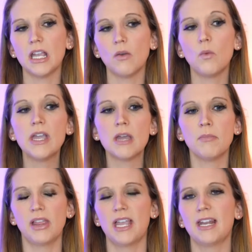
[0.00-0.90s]
we
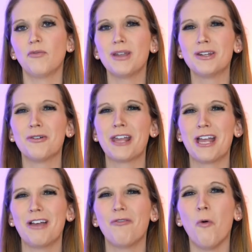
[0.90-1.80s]
complain if we don't
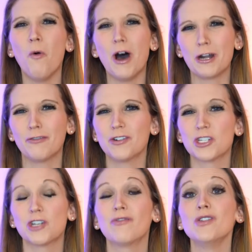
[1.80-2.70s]
have water for
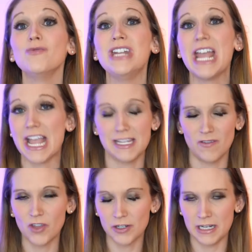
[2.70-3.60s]
just a few days,
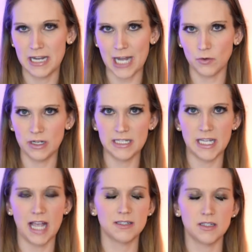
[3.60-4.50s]
if there's a natural
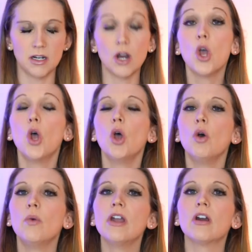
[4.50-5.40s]
disaster.
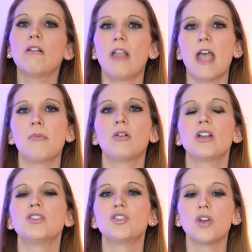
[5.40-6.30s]
We are
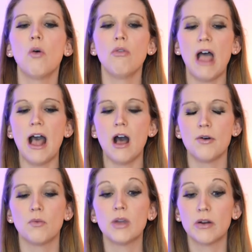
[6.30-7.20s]
clamoring so
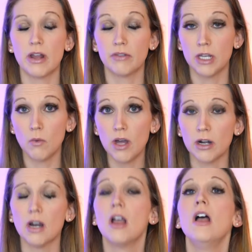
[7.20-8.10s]
loud, we don't have clean
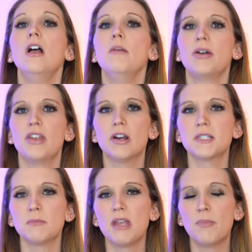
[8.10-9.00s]
water. But there are
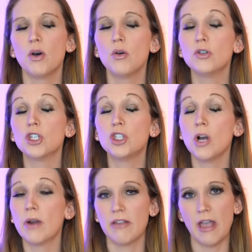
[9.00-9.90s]
some people who just
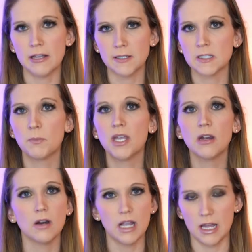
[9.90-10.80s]
don't have access,
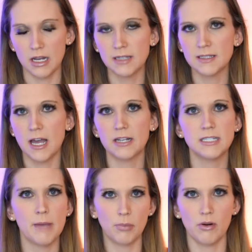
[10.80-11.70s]
period. It's not a
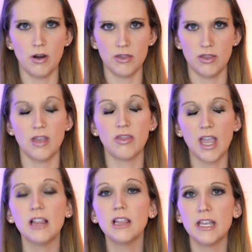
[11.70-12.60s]
temporary thing.
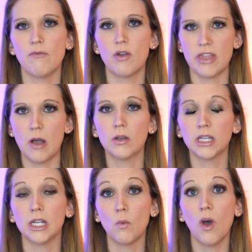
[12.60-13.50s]
They live without
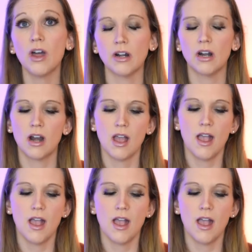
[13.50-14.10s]
clean water.